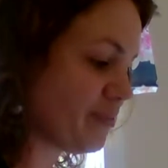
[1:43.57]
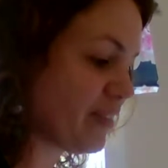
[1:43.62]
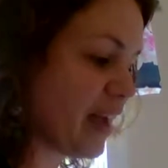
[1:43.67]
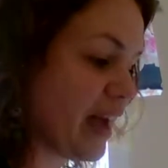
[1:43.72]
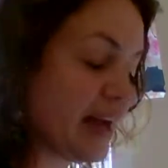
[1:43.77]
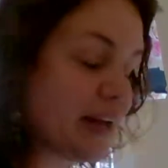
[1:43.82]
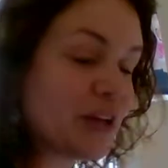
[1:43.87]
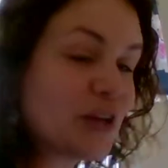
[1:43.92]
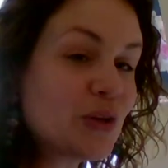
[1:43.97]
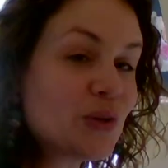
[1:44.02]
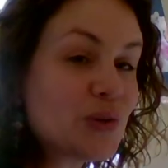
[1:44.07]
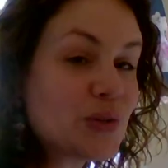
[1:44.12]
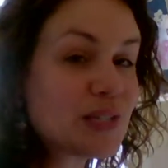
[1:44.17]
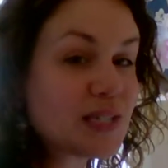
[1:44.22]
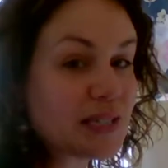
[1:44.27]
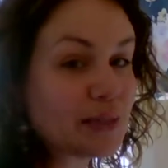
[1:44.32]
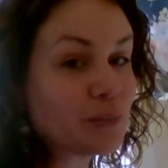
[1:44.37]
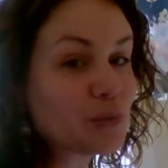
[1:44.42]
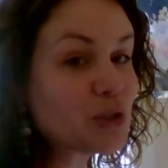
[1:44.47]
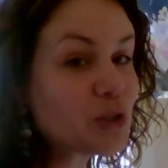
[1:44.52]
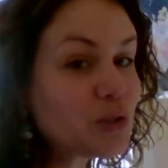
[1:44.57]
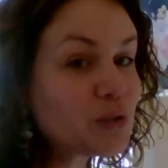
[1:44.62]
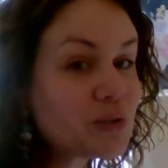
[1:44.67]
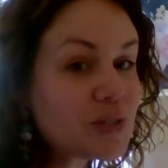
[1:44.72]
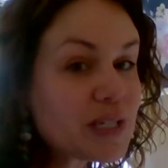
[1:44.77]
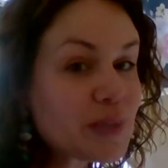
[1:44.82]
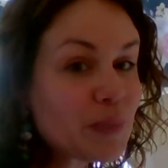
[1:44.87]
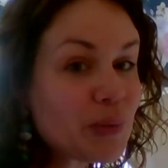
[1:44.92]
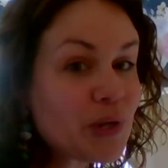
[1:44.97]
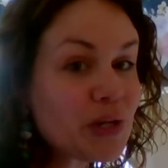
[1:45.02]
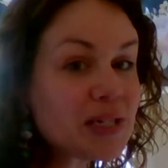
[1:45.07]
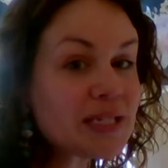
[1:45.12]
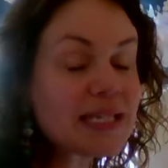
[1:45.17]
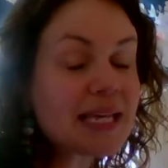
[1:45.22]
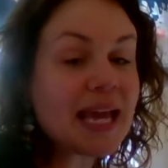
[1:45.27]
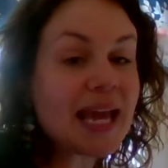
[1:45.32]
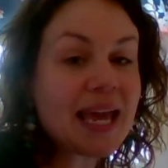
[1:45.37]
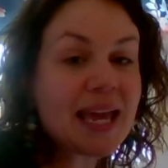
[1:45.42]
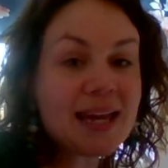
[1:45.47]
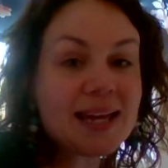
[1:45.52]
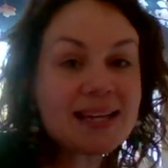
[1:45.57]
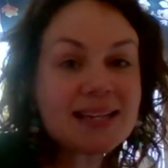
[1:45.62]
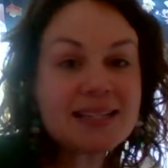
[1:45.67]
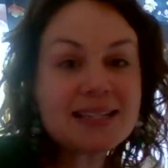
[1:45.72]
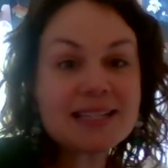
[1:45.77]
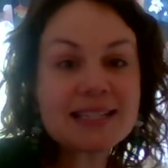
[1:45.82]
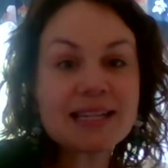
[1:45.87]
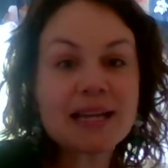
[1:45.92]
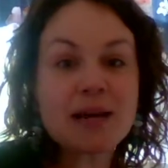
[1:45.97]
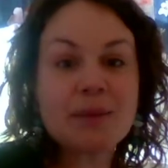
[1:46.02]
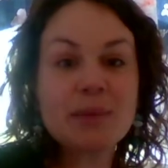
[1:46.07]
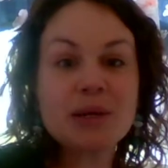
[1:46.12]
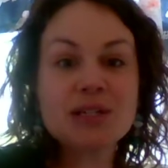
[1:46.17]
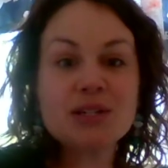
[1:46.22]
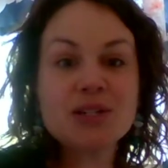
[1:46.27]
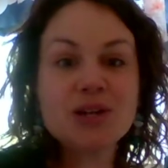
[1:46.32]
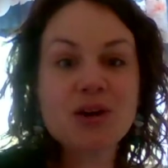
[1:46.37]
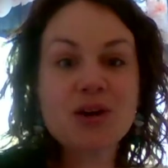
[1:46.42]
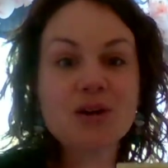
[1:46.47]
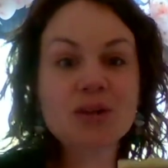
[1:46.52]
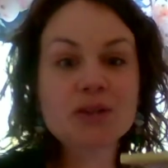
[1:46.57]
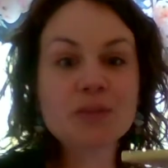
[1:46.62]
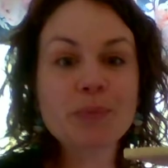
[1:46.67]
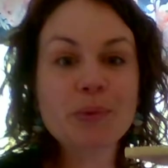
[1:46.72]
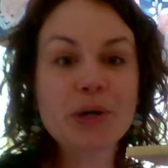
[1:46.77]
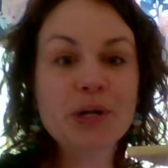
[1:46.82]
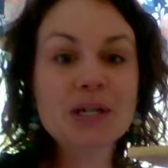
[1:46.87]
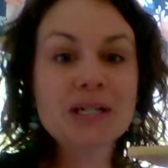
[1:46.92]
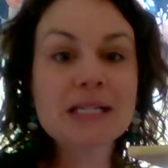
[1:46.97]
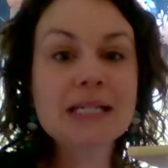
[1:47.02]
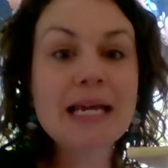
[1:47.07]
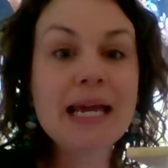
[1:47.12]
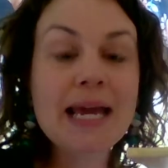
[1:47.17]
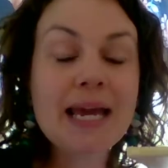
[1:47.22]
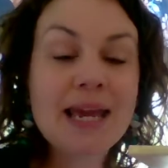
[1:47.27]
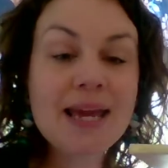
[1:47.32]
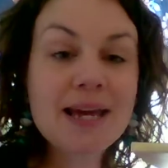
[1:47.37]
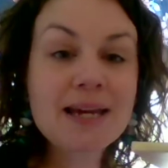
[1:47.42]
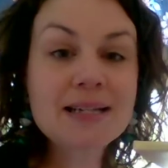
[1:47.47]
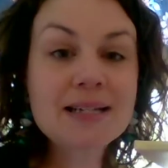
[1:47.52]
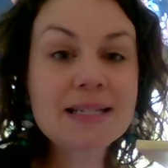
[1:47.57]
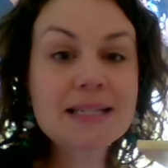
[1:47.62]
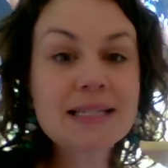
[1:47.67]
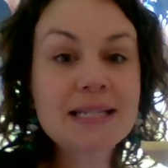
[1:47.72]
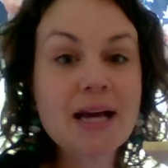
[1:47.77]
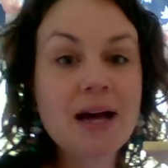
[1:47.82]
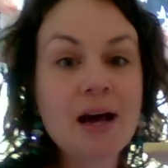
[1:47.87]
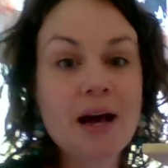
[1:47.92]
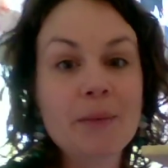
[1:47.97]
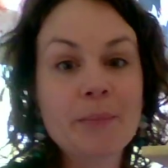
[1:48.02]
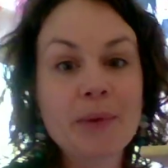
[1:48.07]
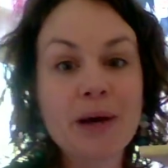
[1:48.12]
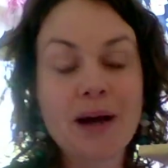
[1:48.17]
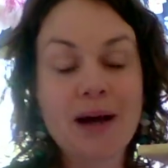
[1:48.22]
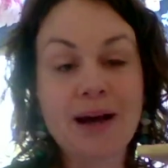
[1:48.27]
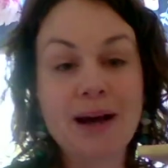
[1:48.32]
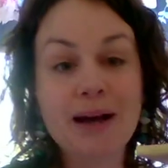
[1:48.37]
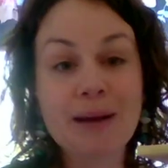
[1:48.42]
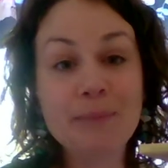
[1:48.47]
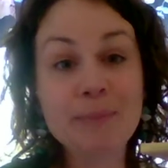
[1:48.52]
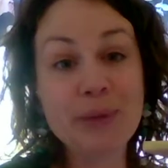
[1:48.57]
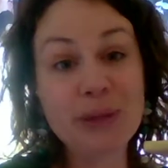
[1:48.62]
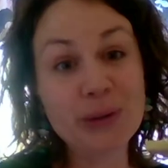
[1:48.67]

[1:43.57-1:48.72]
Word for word: I used some children's books and some adult books and some um,